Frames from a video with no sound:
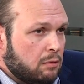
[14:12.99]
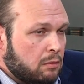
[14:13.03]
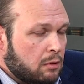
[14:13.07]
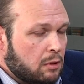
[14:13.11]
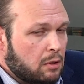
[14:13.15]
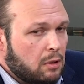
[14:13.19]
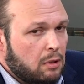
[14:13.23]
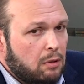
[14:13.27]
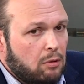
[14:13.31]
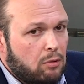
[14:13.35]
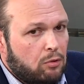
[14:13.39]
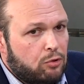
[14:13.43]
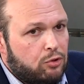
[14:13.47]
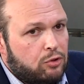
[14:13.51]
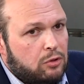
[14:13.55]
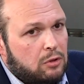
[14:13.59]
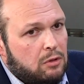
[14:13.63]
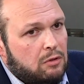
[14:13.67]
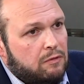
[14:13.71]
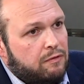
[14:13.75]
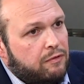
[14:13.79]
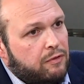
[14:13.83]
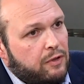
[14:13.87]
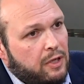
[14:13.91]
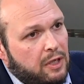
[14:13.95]
the closure
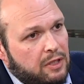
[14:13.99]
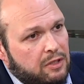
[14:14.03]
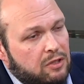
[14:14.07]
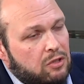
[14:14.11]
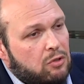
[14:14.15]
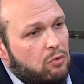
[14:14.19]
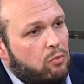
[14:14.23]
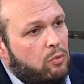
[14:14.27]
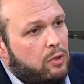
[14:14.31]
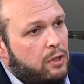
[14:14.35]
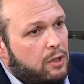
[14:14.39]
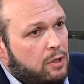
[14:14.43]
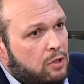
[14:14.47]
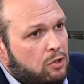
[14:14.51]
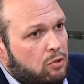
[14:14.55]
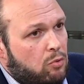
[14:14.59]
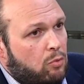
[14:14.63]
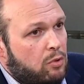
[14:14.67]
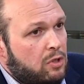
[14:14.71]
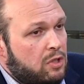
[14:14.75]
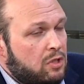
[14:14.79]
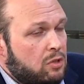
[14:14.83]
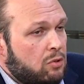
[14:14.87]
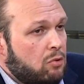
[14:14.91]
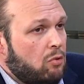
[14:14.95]
of France Square and so
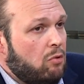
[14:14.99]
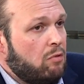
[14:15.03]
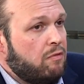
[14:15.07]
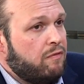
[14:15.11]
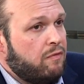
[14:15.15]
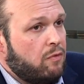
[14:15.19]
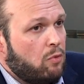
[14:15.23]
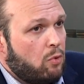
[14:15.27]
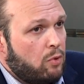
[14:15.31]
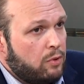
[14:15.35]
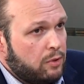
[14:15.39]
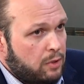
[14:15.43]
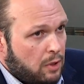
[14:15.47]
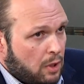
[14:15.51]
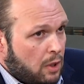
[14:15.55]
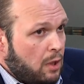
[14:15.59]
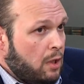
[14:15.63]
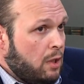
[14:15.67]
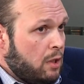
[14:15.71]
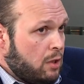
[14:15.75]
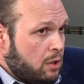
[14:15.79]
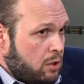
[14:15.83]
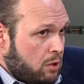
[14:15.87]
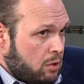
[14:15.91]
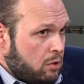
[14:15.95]
on and so forth
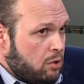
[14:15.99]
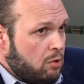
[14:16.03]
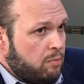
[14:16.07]
to,